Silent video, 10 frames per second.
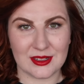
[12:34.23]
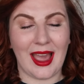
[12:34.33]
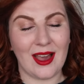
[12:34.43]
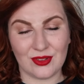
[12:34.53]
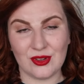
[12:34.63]
I
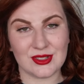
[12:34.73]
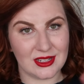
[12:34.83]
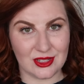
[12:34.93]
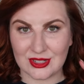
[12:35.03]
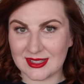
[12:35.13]
have used
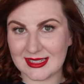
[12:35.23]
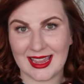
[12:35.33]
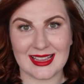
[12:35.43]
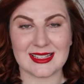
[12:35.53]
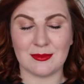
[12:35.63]
it just
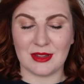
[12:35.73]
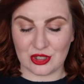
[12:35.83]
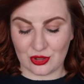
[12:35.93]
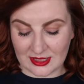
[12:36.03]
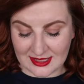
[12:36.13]
to test it, make
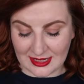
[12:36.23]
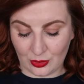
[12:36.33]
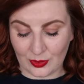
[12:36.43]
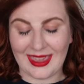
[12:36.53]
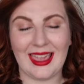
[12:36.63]
sure it's still
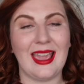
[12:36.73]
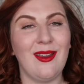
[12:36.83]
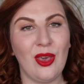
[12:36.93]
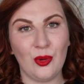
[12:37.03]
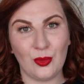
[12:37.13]
okay,
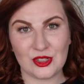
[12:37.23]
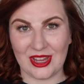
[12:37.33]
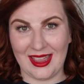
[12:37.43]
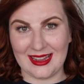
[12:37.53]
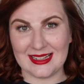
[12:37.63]
which
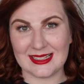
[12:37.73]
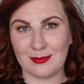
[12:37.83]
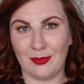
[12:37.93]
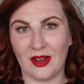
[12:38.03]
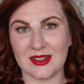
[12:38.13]
it is,
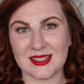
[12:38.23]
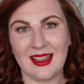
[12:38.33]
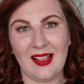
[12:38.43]
but